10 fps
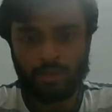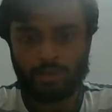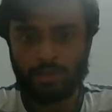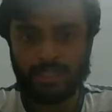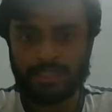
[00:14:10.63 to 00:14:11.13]

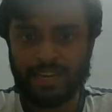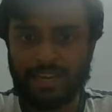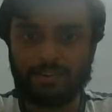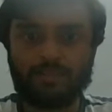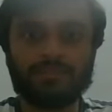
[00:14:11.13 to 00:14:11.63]
So such
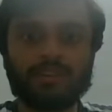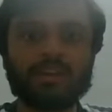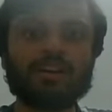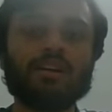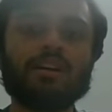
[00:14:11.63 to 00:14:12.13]
kind of
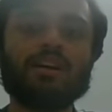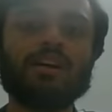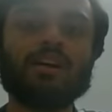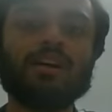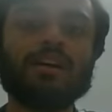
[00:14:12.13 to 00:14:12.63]

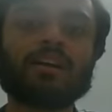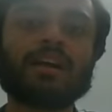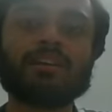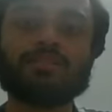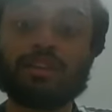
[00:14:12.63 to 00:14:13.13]

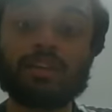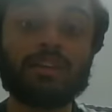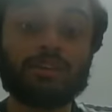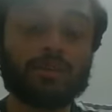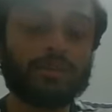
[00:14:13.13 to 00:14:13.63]
cultural
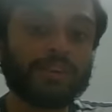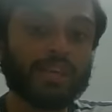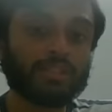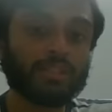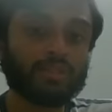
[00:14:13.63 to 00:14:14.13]

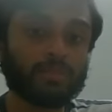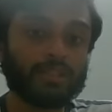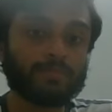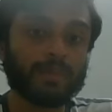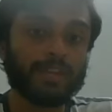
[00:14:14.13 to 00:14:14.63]
unifications
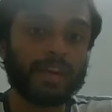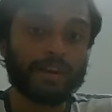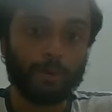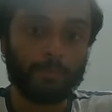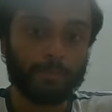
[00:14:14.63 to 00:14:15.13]
was being
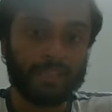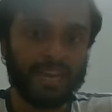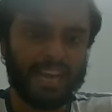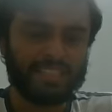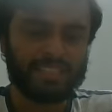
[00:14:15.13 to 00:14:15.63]
adopted,
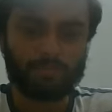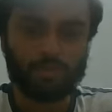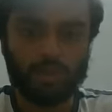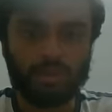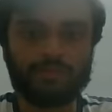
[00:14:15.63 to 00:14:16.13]
and some
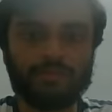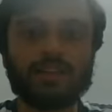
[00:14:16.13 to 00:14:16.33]
sort of